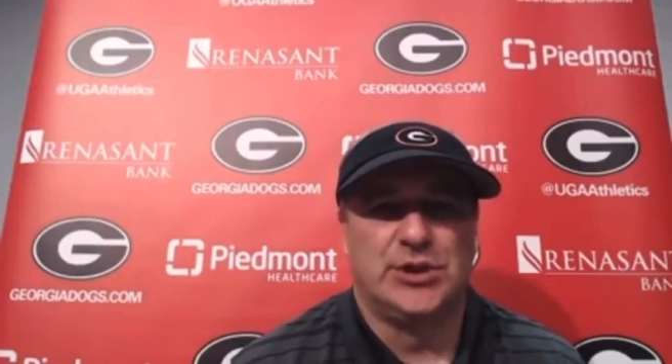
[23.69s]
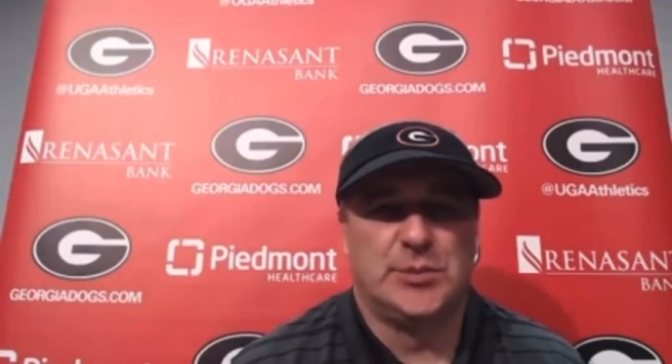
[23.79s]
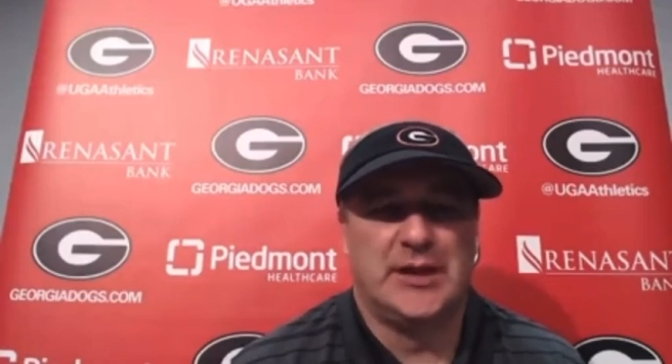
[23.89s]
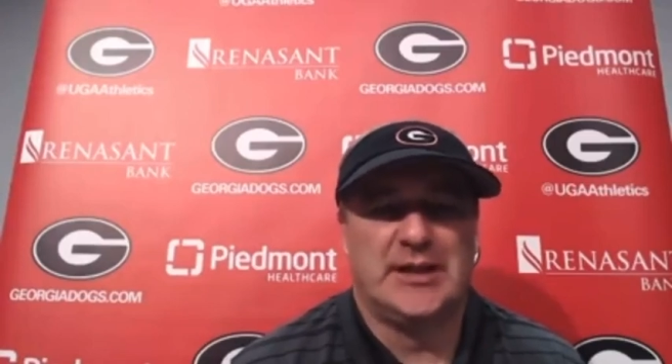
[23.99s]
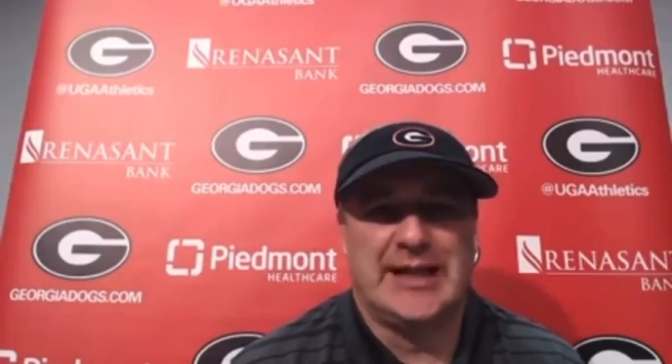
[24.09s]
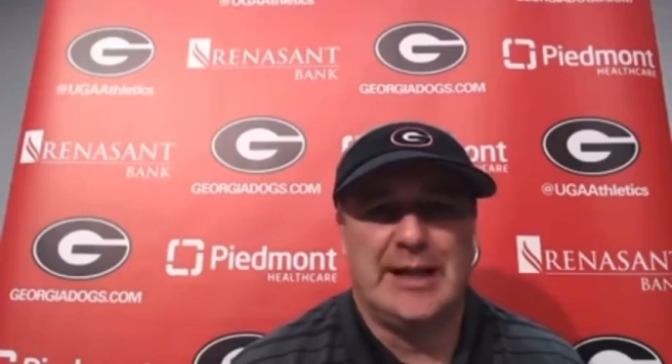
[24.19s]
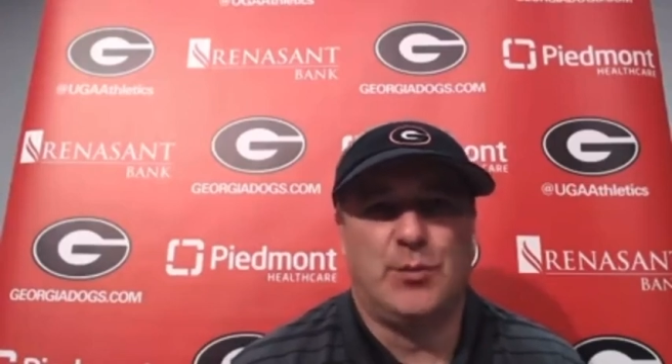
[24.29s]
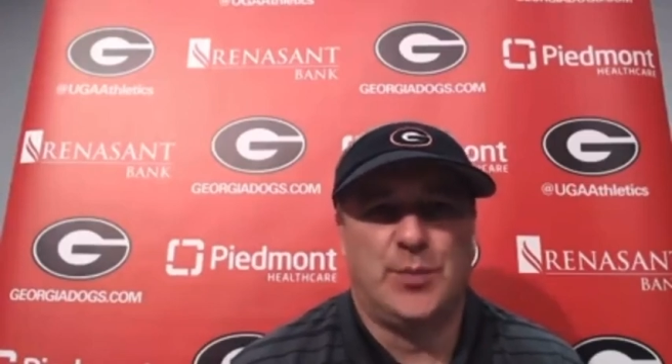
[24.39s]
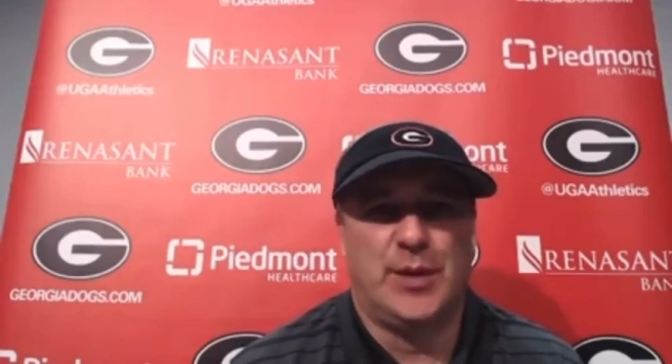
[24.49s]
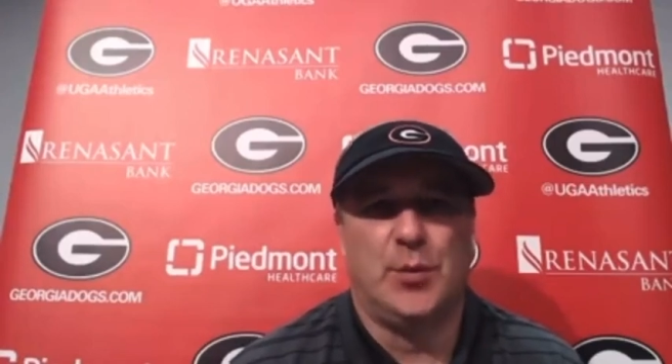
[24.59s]
spending
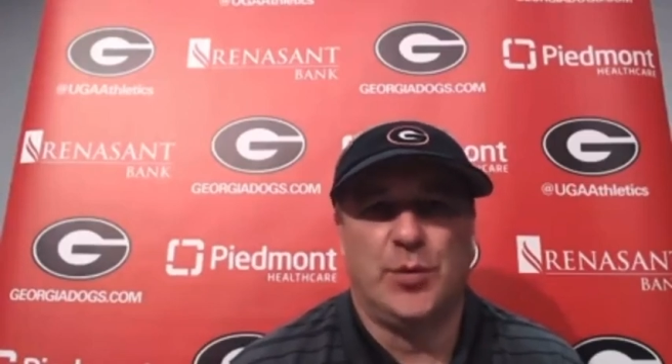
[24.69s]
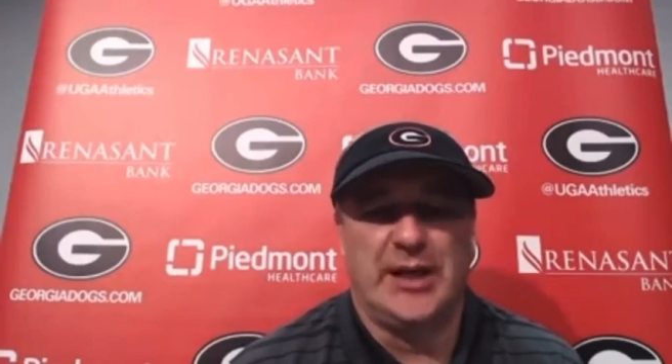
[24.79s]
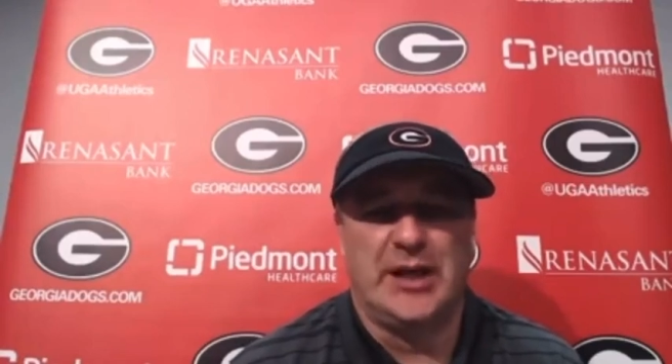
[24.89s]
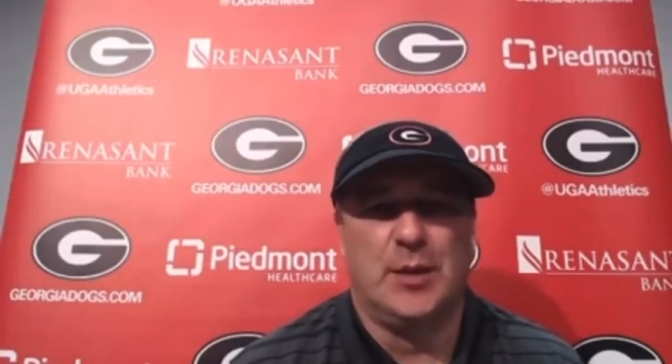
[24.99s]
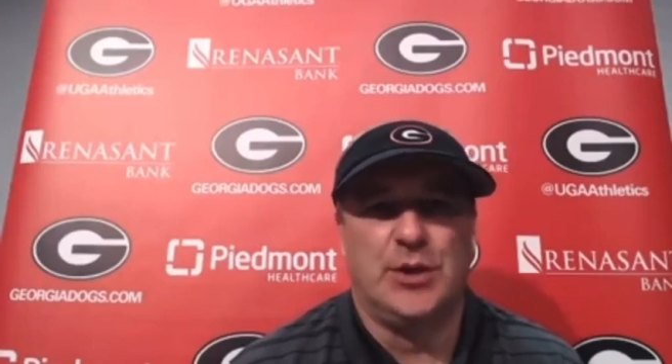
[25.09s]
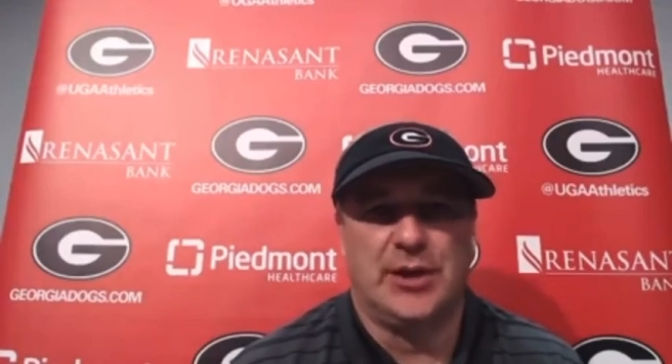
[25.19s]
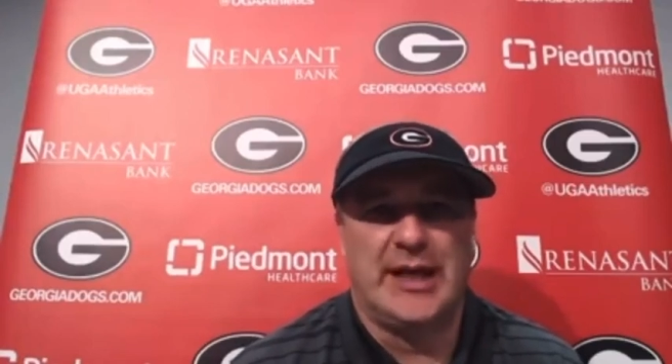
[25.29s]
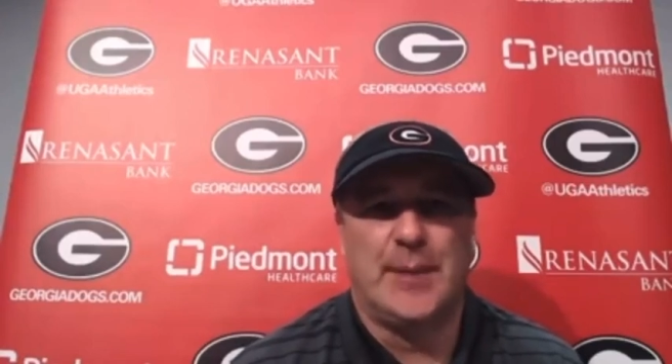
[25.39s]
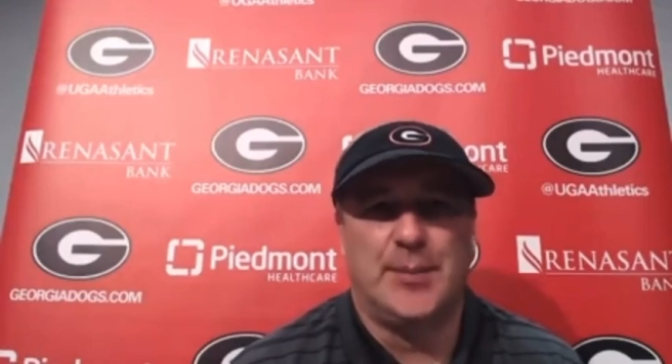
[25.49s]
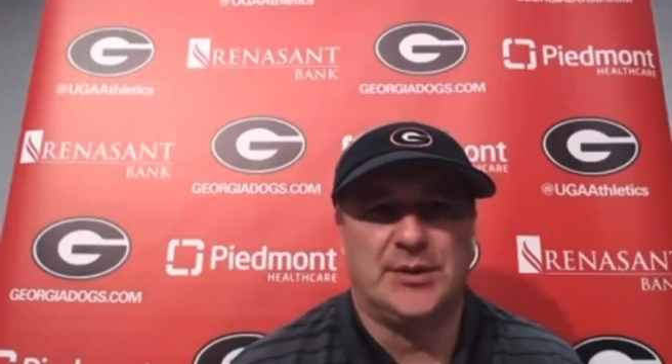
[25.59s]
time with people when they come to your
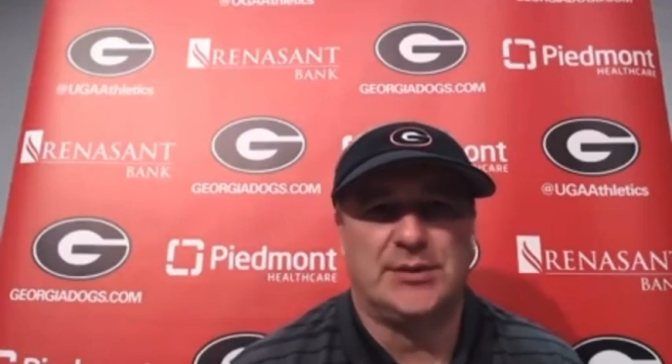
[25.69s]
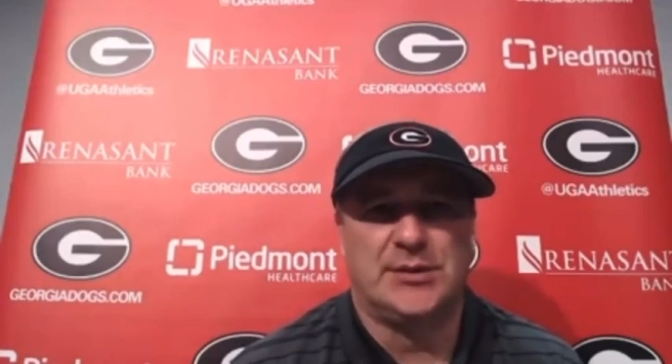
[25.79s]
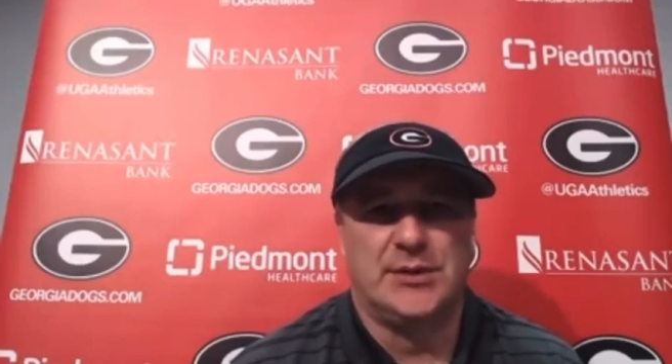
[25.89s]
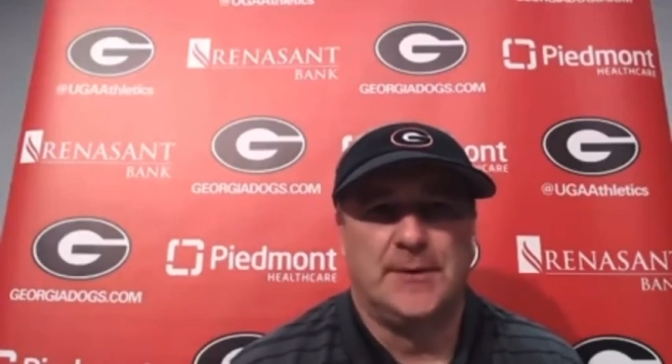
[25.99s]
campus.